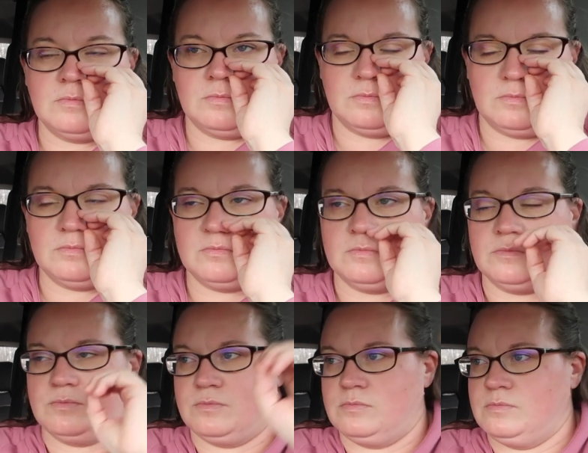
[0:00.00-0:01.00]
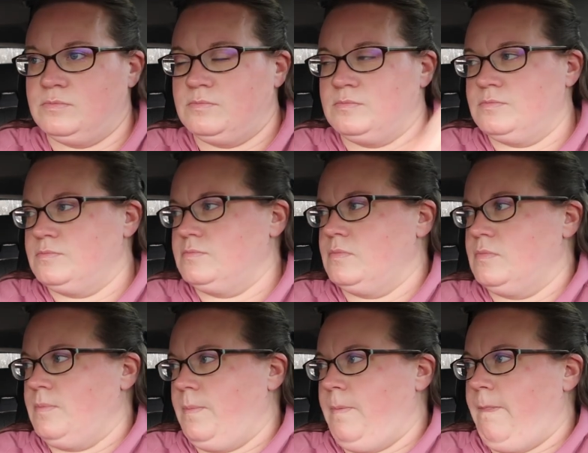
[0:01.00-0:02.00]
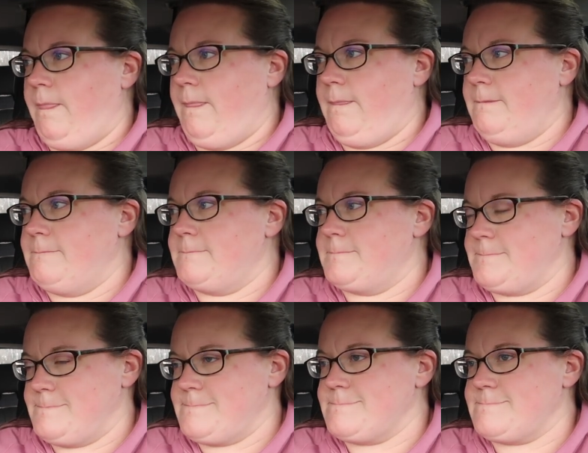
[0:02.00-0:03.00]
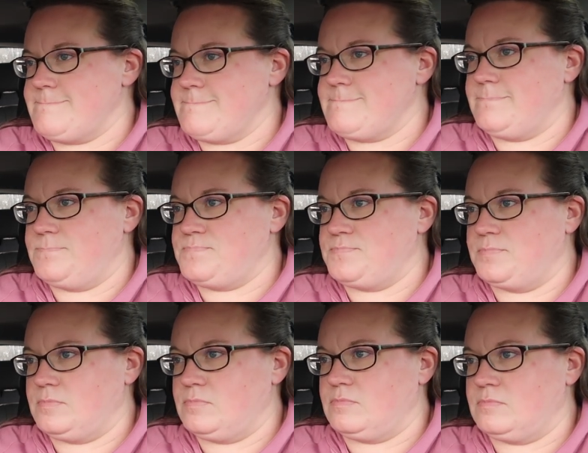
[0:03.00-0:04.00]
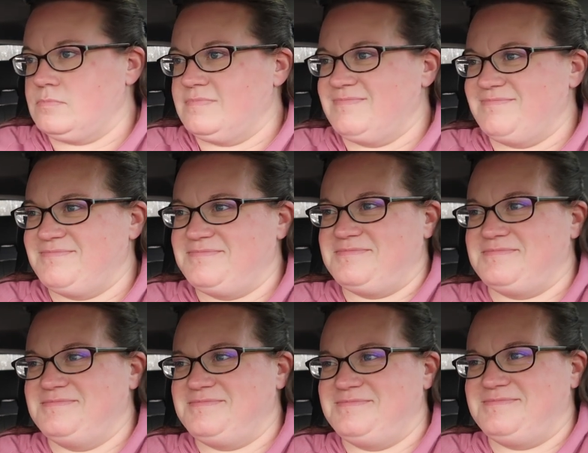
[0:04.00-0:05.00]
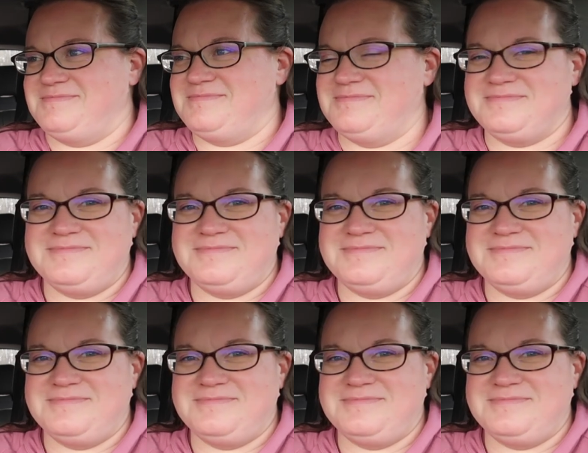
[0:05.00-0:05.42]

[no speech]